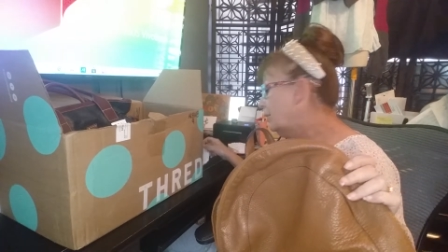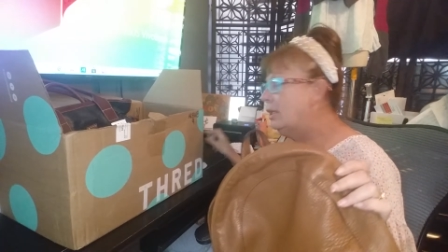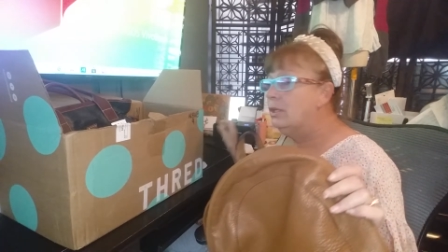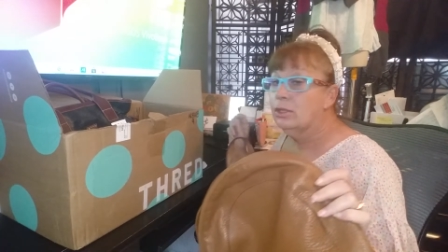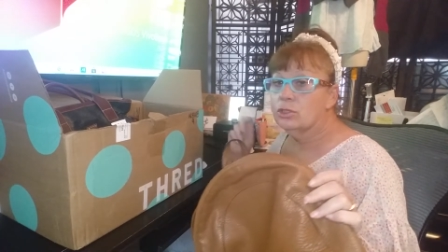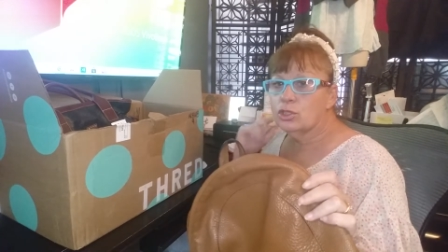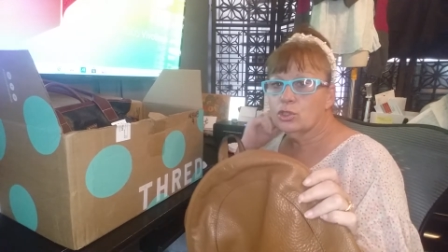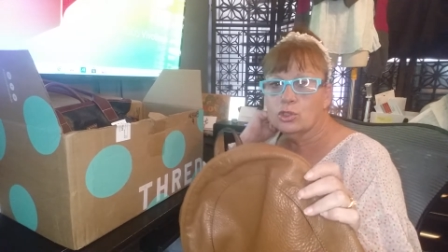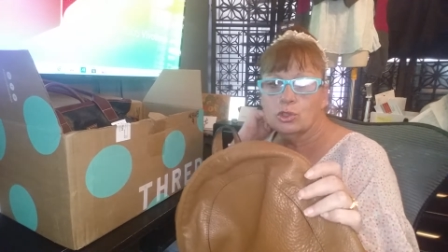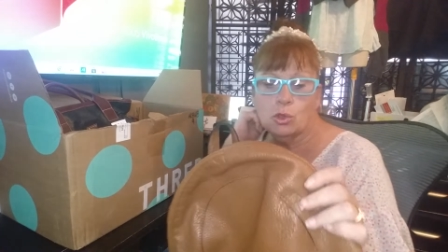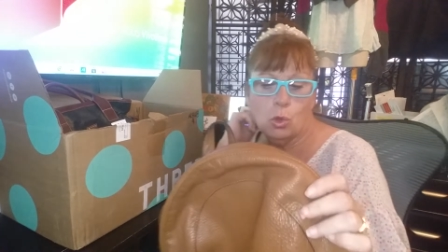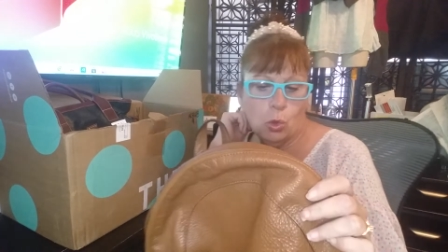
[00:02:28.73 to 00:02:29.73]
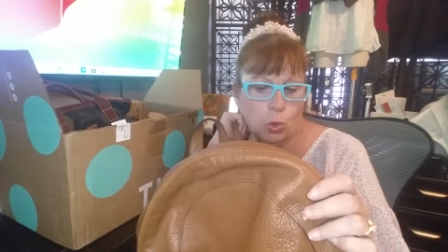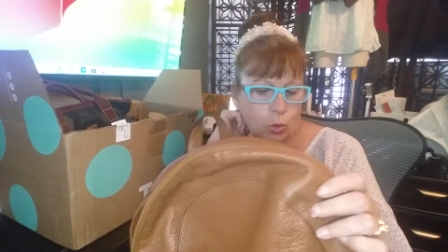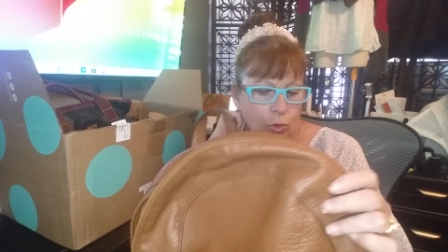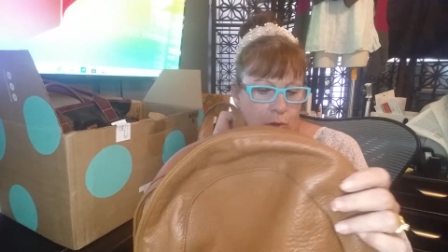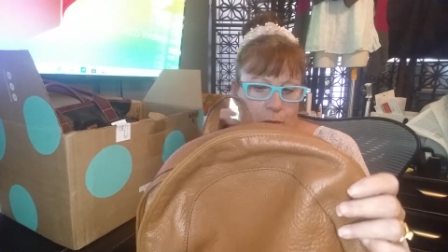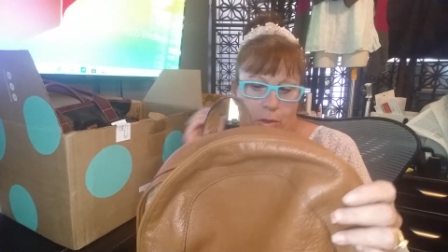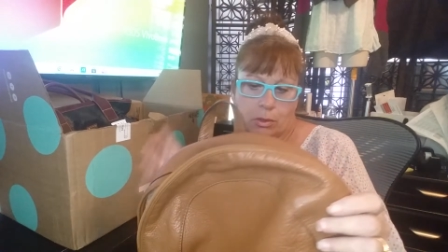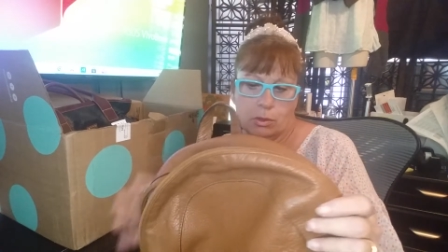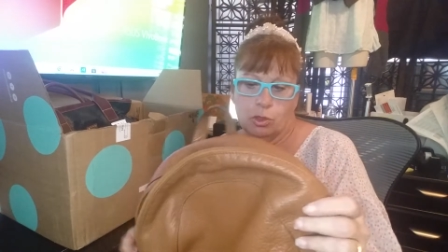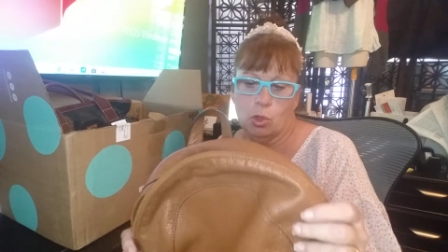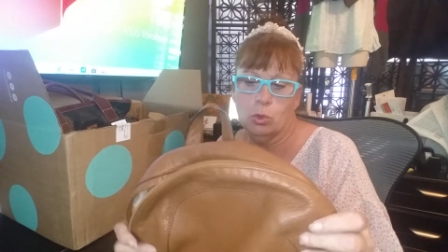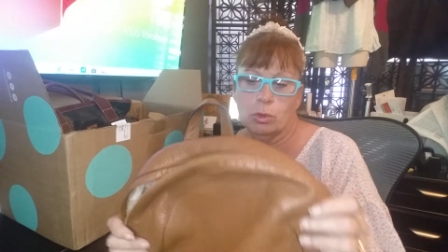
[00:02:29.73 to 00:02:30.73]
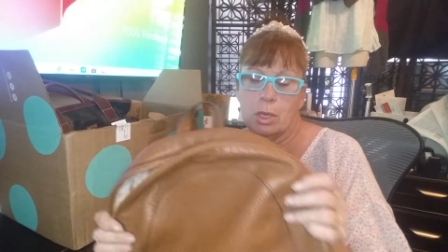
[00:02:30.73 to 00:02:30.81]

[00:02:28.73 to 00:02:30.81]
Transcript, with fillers: and they're sold sold